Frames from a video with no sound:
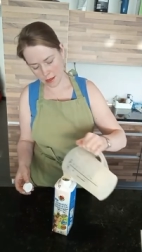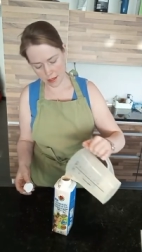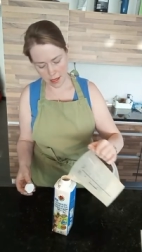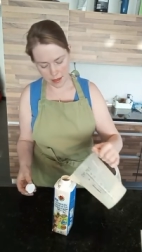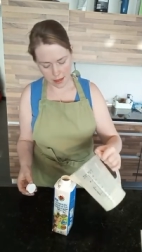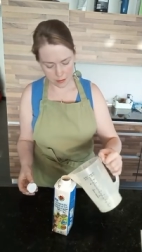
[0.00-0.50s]
and
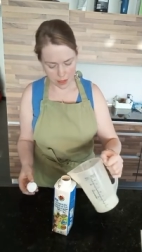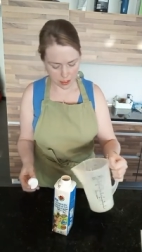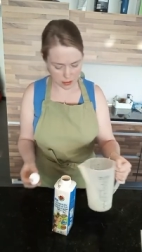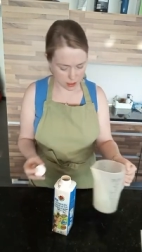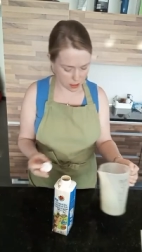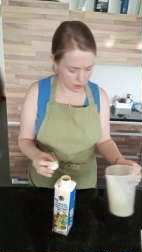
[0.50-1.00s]
get that
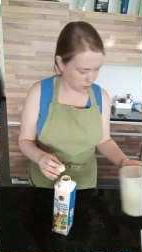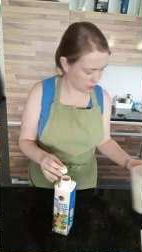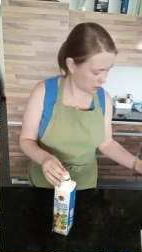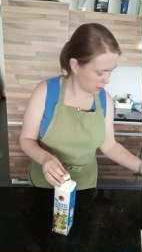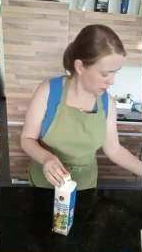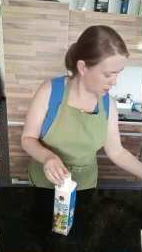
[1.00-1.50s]
mixed up.
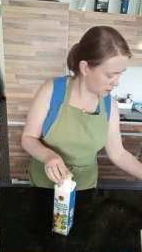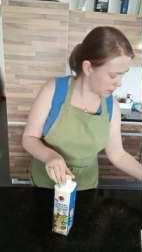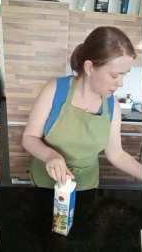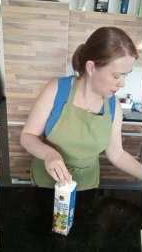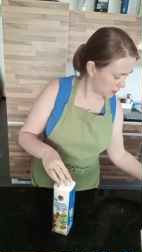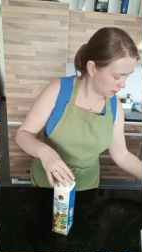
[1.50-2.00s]

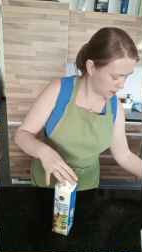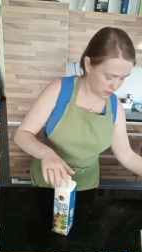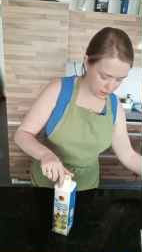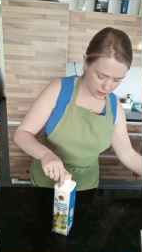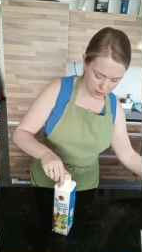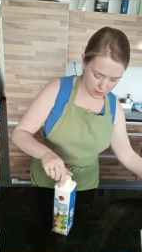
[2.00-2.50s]

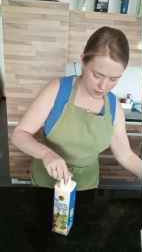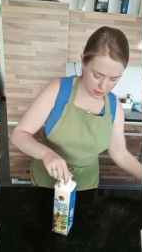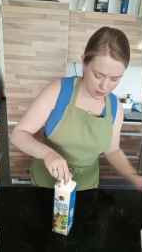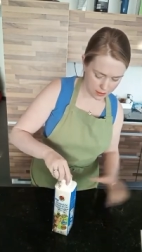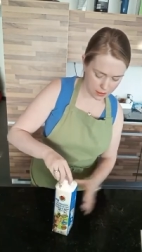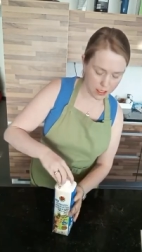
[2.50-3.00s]

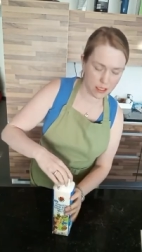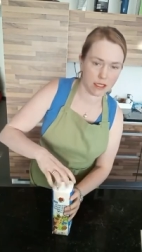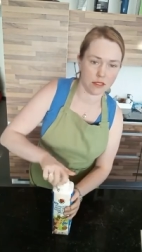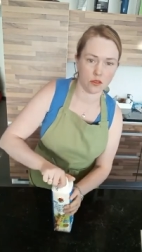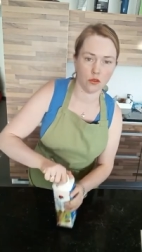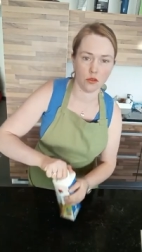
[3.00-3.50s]
So this
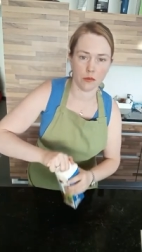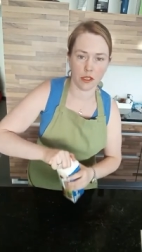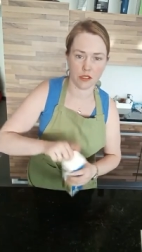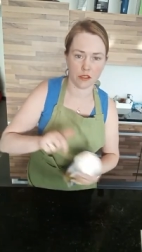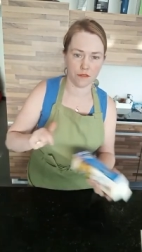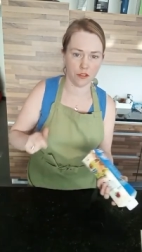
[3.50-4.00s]
is
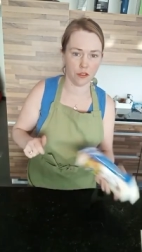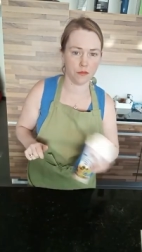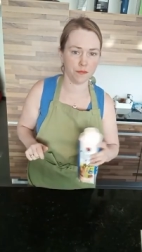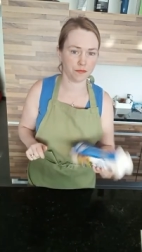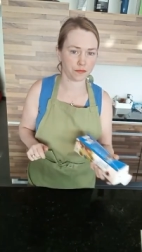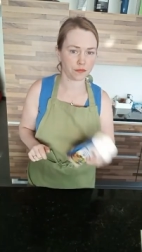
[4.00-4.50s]
almost full.
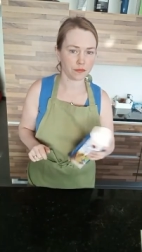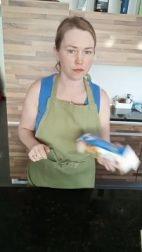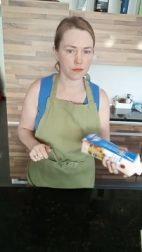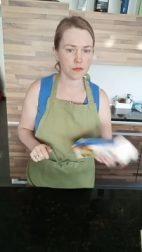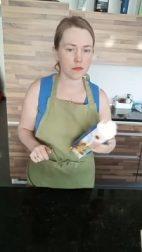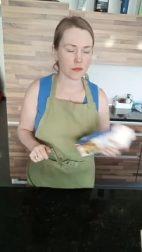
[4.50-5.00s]

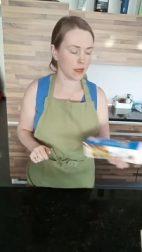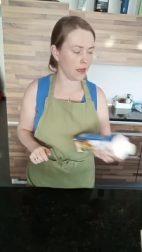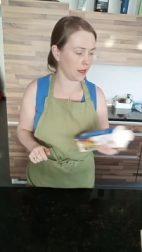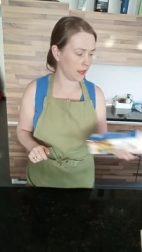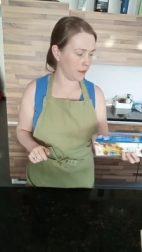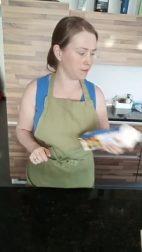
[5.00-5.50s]

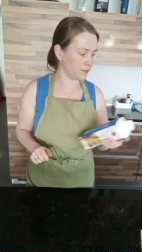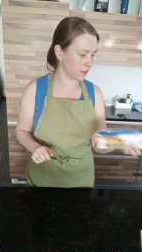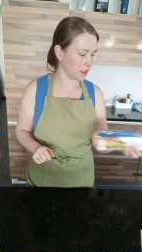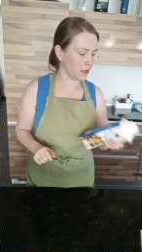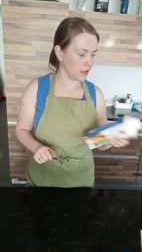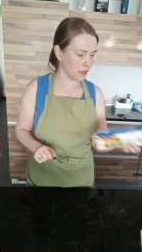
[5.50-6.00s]
Um,
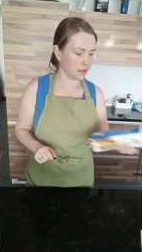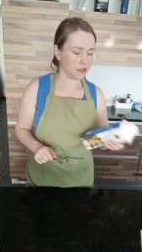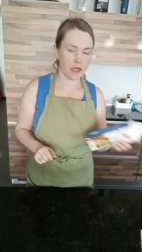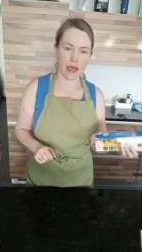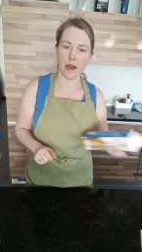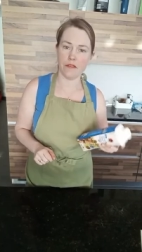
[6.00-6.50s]

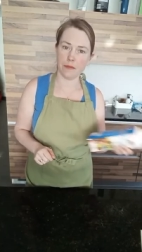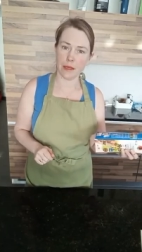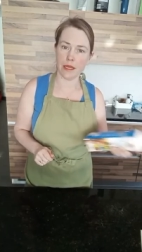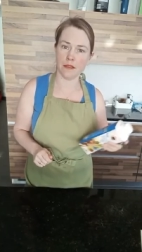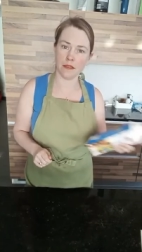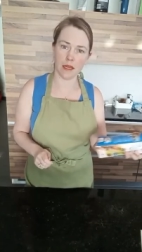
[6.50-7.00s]
yeah, I've
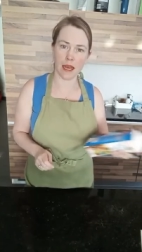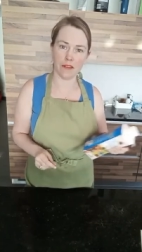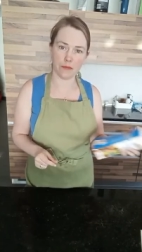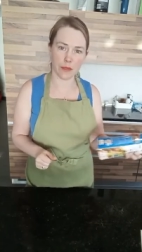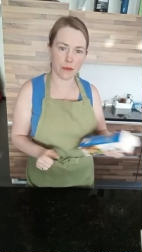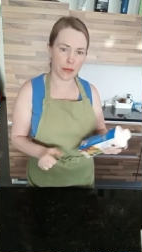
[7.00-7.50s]
been
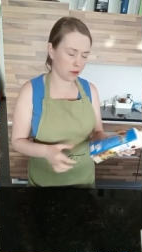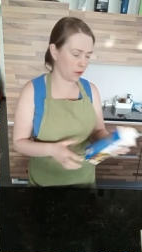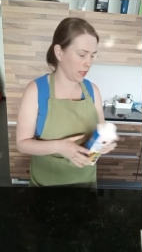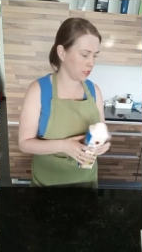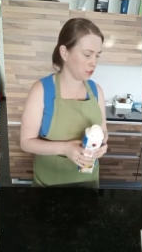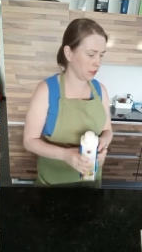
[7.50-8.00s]
have been a bit
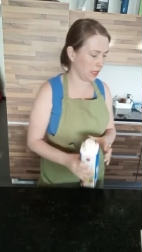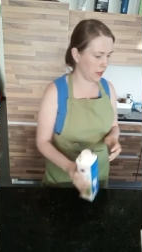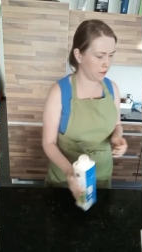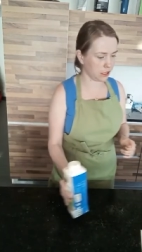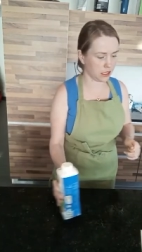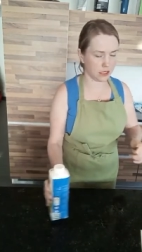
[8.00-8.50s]
quiet on
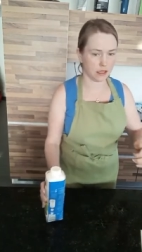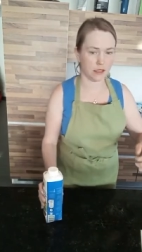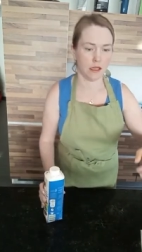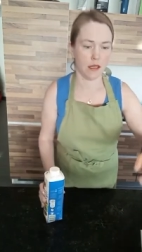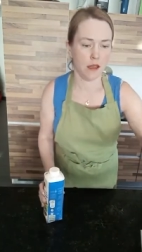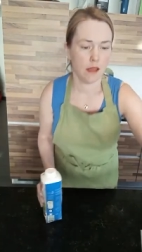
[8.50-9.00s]
here, which is
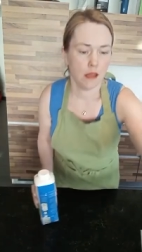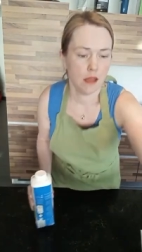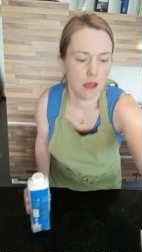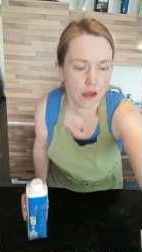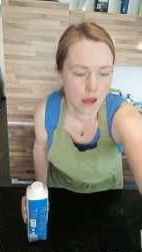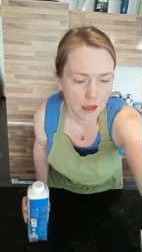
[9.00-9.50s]

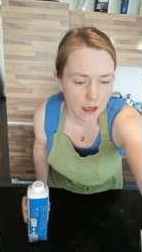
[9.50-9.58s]
a